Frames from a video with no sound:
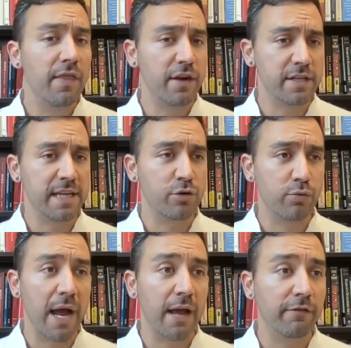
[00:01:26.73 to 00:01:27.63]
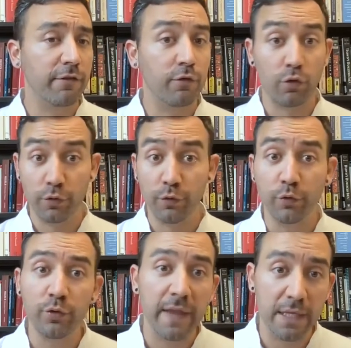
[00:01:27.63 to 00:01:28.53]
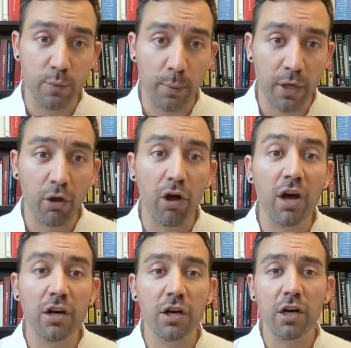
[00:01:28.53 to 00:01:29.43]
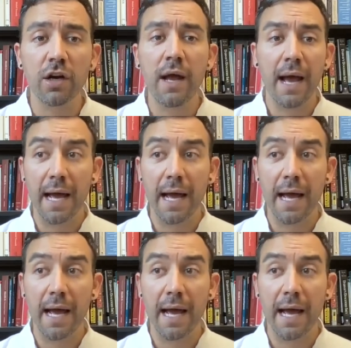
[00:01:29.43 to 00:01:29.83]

there is a drive for food, that's what we call hunger,